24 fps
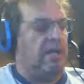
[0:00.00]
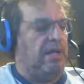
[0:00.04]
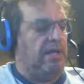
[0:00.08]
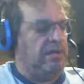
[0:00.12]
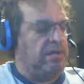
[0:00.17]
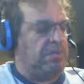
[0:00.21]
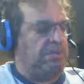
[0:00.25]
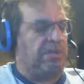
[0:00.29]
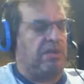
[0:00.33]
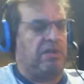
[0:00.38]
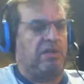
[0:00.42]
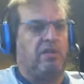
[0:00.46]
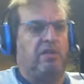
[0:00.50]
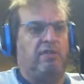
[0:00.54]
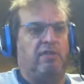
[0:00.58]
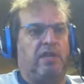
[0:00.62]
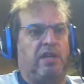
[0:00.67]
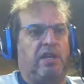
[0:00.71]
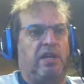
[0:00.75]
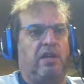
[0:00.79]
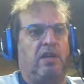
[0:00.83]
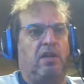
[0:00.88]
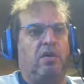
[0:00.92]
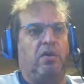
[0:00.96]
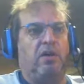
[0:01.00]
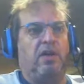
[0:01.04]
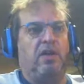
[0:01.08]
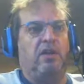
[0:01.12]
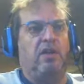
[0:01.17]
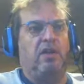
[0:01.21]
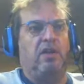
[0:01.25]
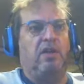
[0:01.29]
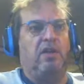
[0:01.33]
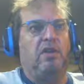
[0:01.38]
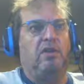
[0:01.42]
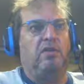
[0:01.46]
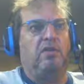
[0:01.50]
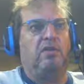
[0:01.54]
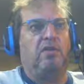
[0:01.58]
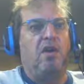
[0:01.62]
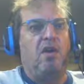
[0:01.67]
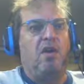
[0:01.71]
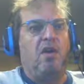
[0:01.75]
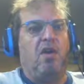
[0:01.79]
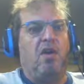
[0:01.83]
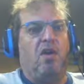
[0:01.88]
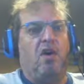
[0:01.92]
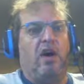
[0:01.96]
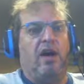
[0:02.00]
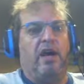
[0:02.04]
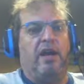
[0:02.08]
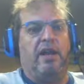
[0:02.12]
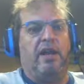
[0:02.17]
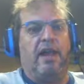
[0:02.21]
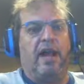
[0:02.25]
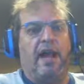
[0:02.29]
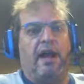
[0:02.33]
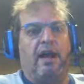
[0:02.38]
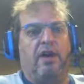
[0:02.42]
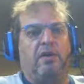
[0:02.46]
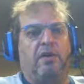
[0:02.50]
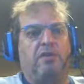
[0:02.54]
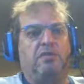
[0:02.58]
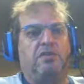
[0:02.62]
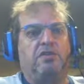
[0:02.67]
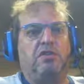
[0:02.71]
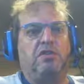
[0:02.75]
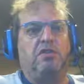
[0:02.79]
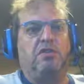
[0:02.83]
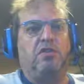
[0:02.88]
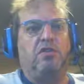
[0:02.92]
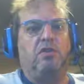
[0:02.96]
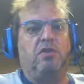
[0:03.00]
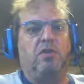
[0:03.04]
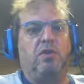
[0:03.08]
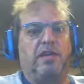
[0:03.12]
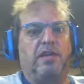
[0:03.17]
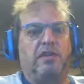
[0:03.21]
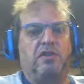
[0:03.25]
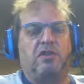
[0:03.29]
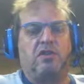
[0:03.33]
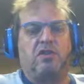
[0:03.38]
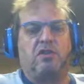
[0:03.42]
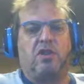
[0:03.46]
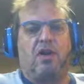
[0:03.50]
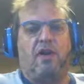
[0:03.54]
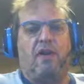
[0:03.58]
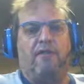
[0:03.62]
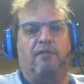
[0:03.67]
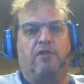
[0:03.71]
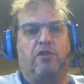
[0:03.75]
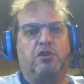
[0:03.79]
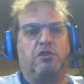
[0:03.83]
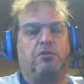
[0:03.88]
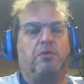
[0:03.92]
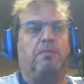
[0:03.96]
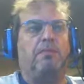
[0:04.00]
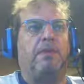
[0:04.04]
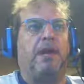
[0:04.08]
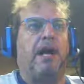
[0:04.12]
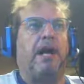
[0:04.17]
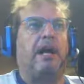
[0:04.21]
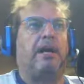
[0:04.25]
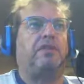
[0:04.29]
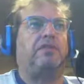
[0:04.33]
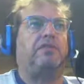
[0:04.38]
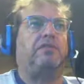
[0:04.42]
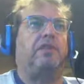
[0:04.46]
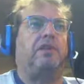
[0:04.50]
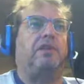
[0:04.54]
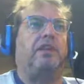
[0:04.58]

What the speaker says: This particular video is on how to install VirtualBox,